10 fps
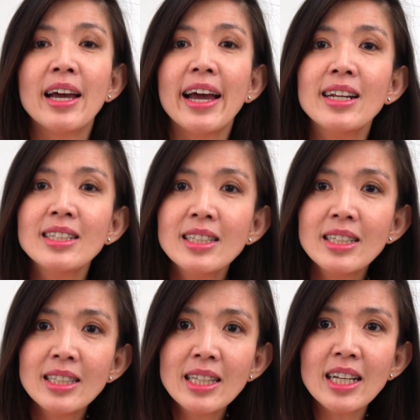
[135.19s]
And this is the
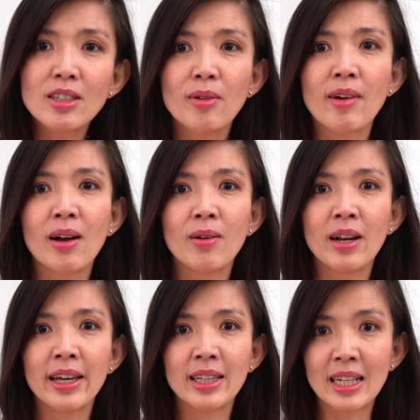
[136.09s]
syntax of
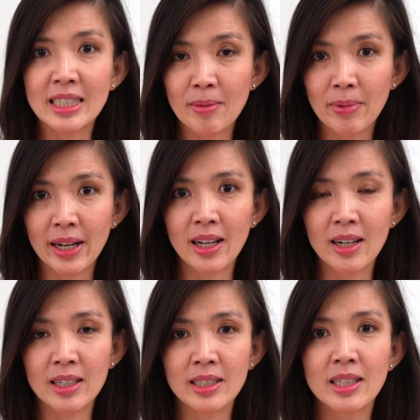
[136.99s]
calculate in simple
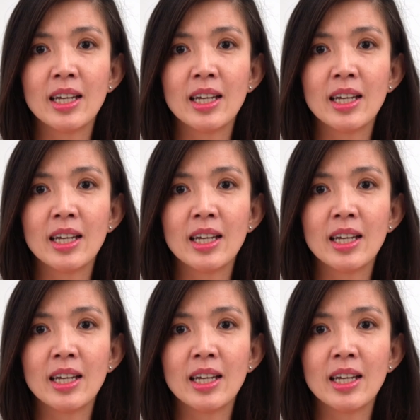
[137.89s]
English.